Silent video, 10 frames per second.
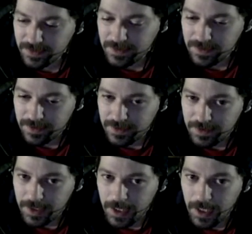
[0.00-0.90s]
You go
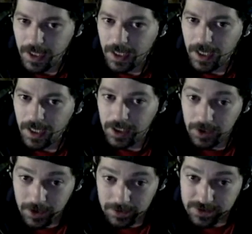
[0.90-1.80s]
to the supermarket,
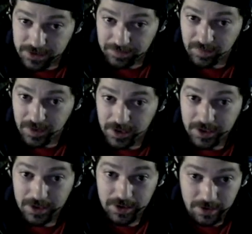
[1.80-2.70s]
you go to the spirit
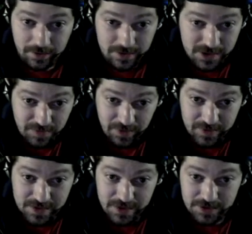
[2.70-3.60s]
sections, and
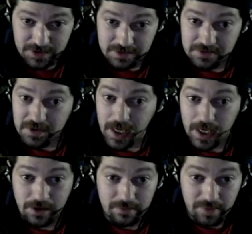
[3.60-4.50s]
you buy yourself a
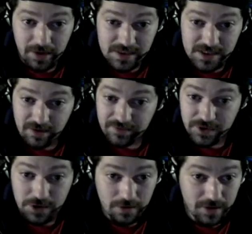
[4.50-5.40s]
chocolate liqueur.
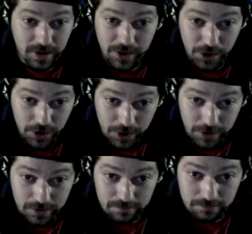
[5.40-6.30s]

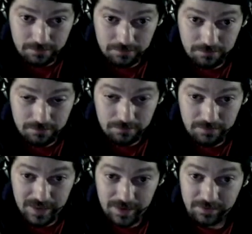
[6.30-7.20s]
Now this is,
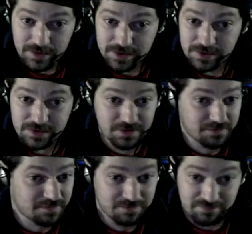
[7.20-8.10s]

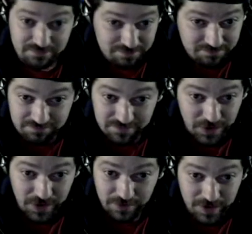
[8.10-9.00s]
nice.
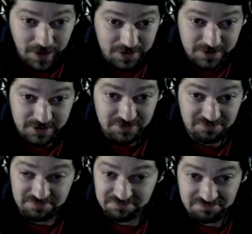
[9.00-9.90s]
I
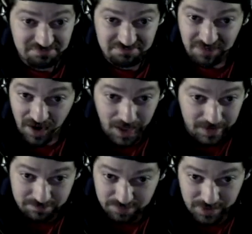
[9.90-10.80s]
personally don't
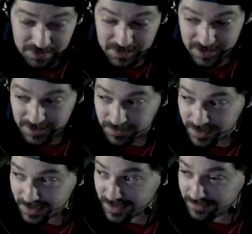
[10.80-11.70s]
like it. It's probably
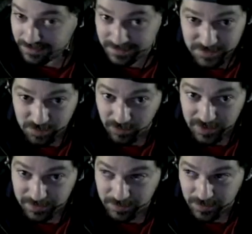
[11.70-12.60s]
why I don't like this
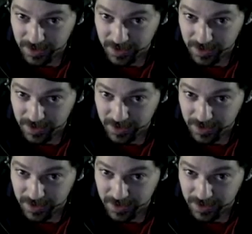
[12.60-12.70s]
stuff.